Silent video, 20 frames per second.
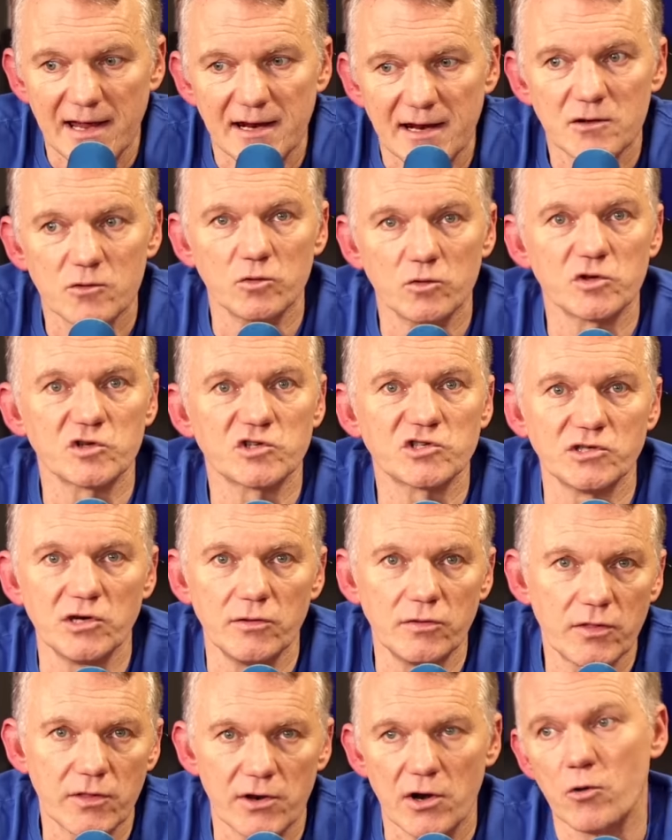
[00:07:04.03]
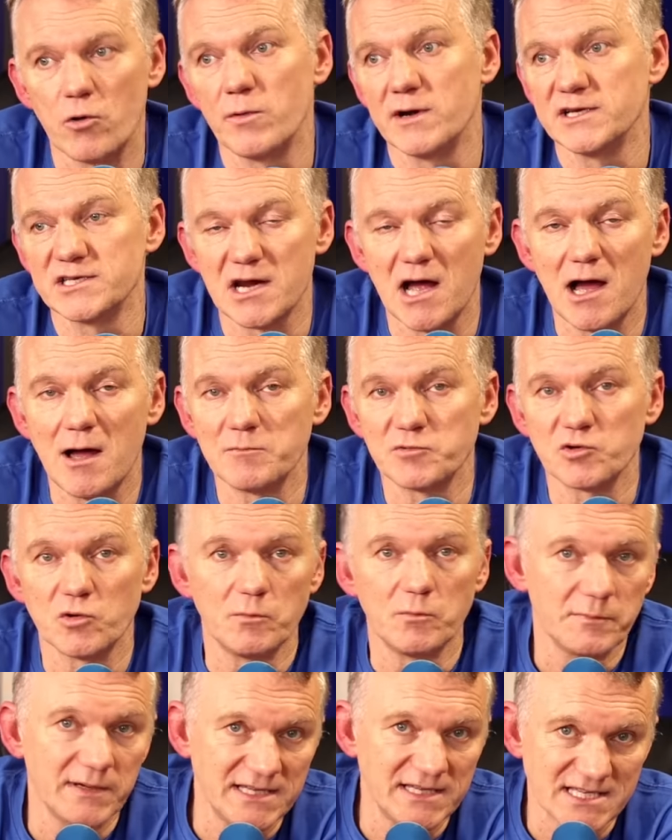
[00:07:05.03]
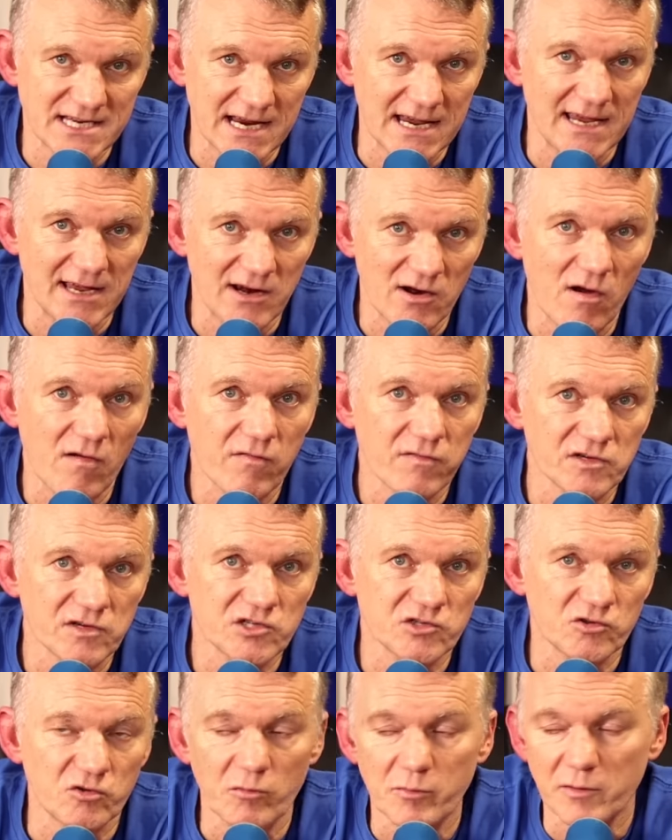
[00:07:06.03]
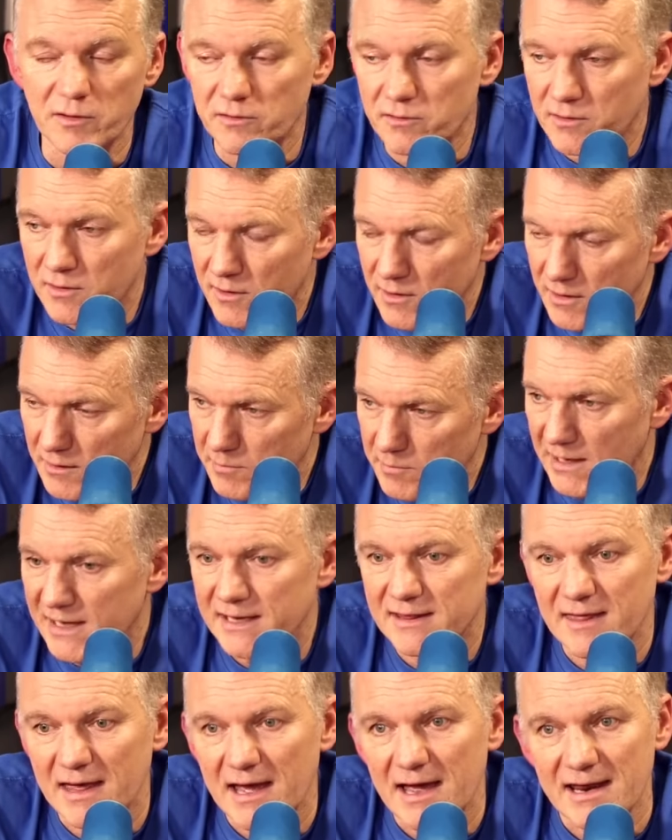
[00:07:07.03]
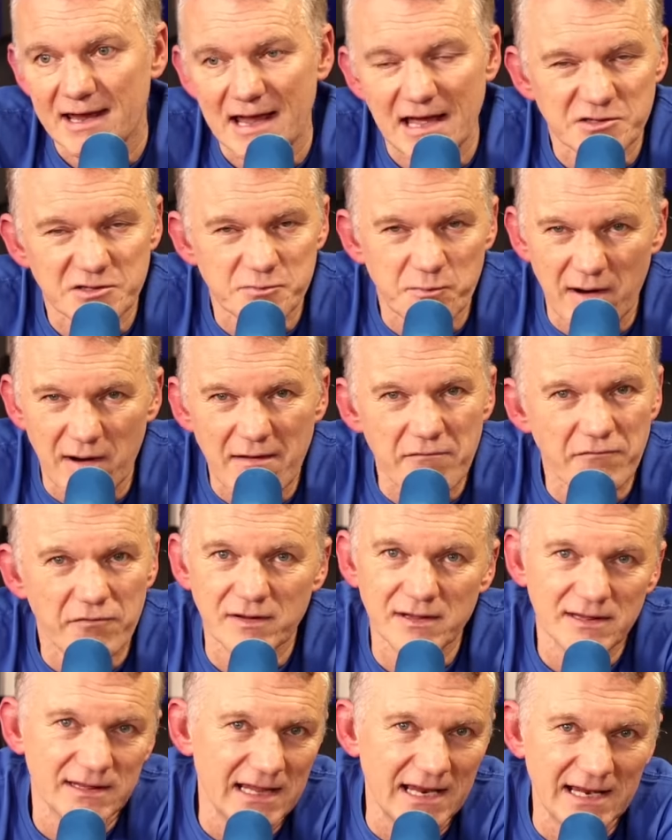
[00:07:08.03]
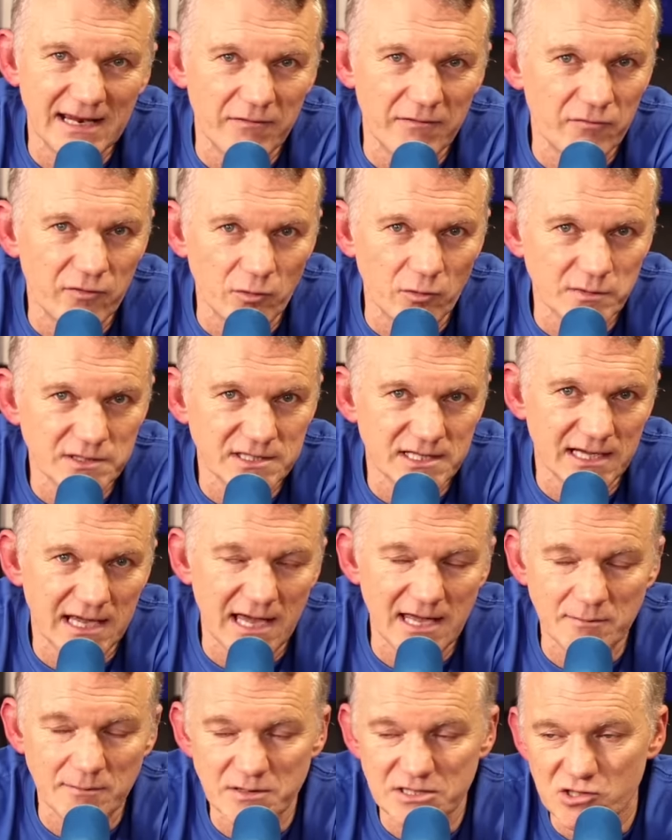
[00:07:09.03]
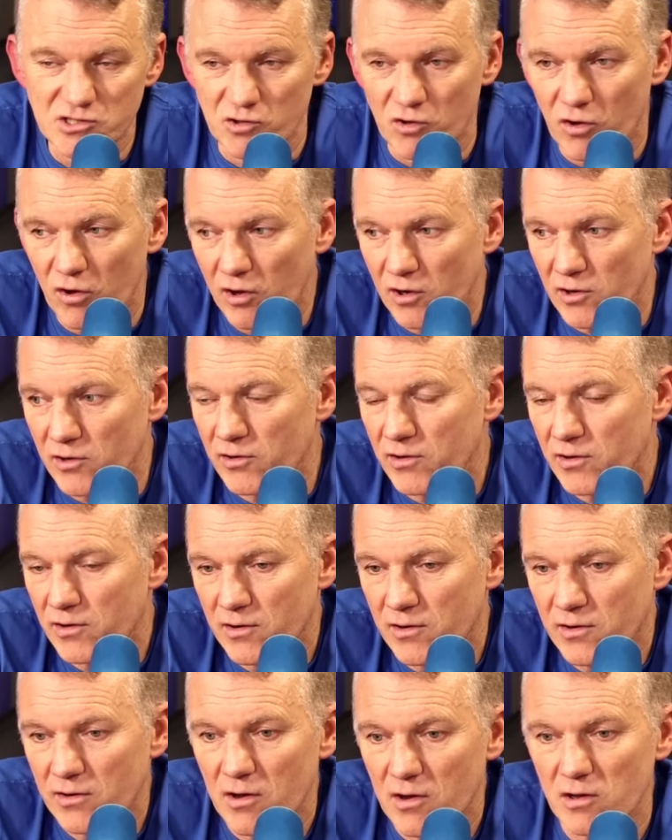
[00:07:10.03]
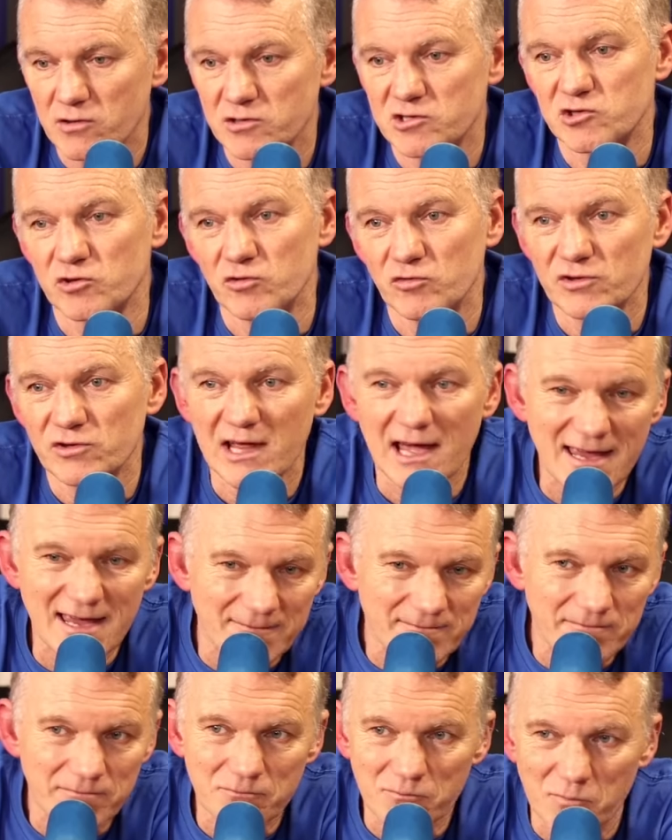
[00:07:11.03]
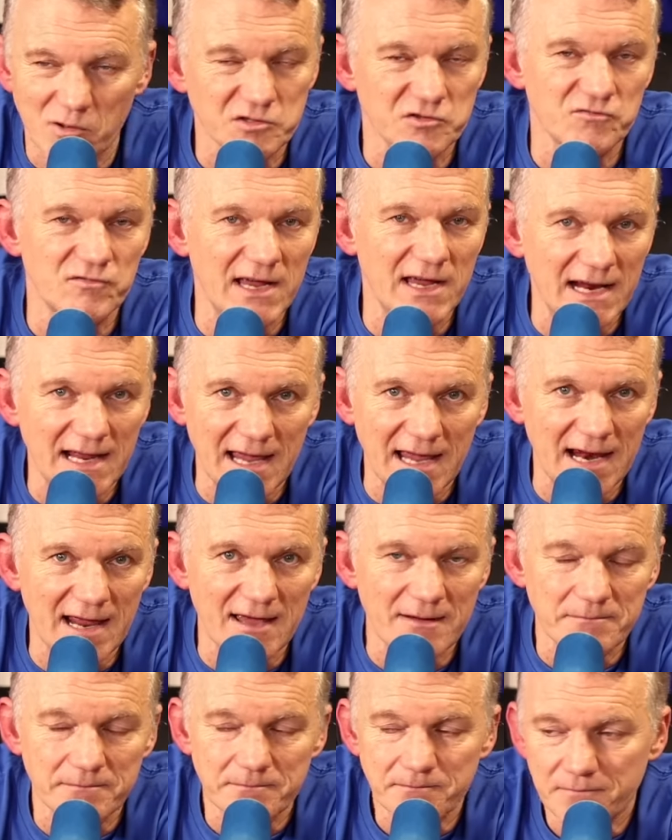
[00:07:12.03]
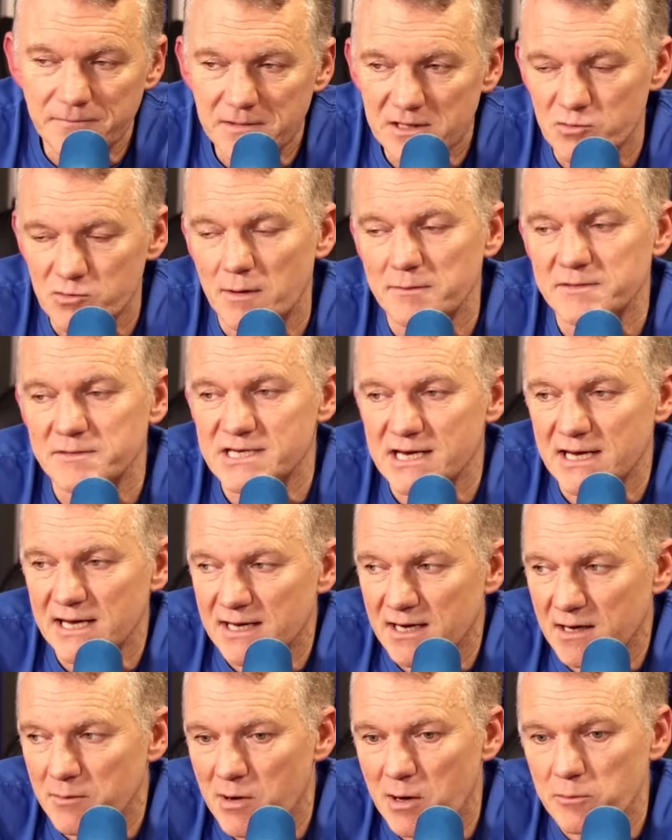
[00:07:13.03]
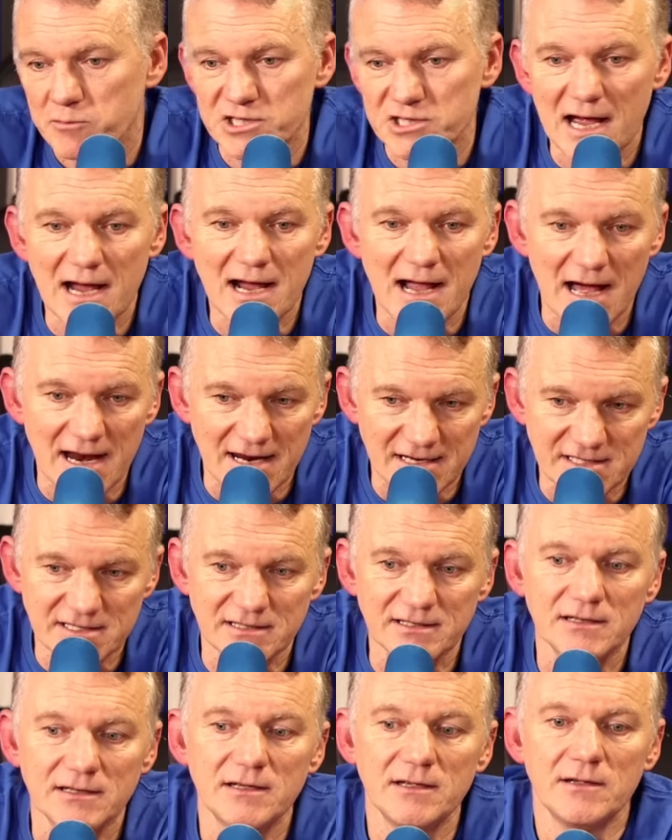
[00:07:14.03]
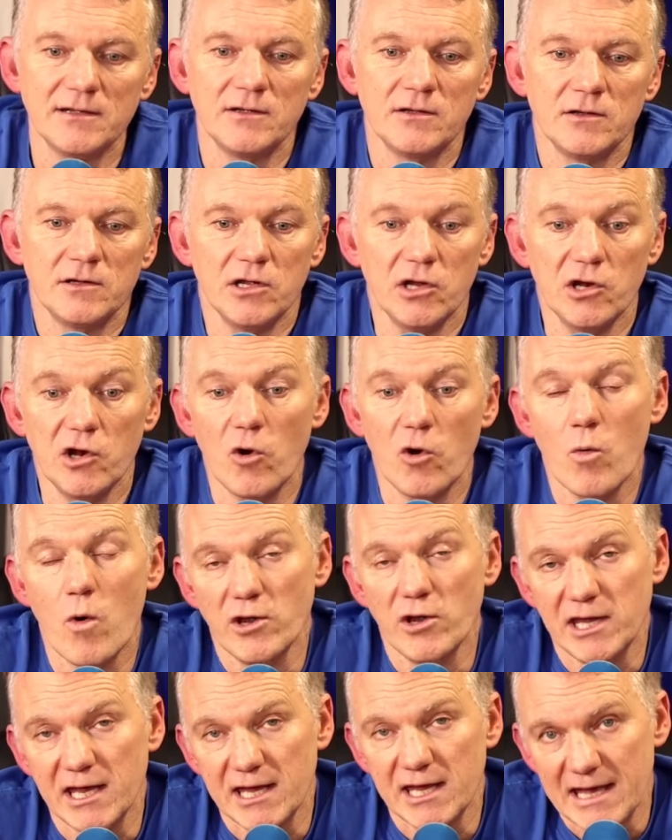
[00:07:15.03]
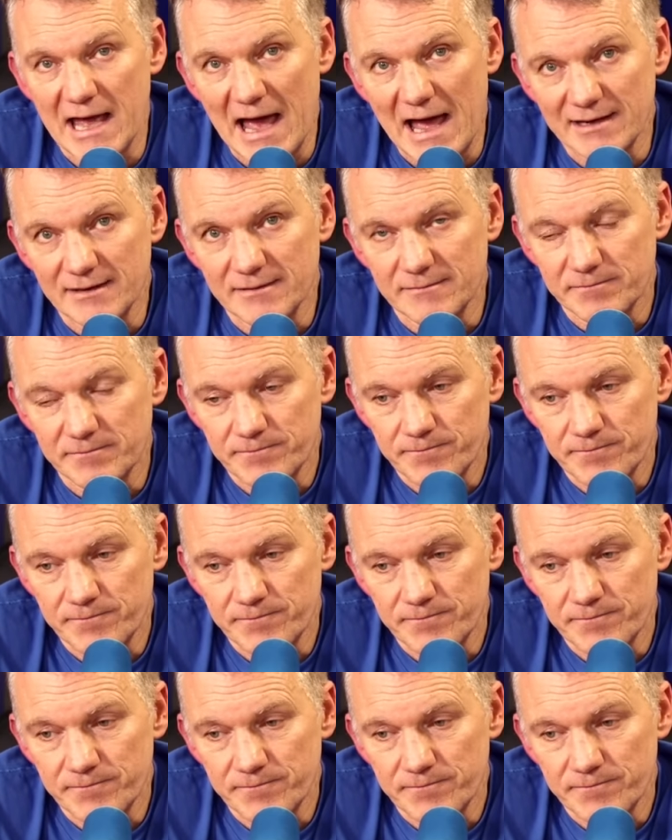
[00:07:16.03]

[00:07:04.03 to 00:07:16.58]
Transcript: at Goodison and throwing his arms up and being taken off as sub, and played there against Brentford and didn't influence the game at all. And on Sunday, wasn't really in it, so I'm taking him out. Jack Harrison, you know what you're getting.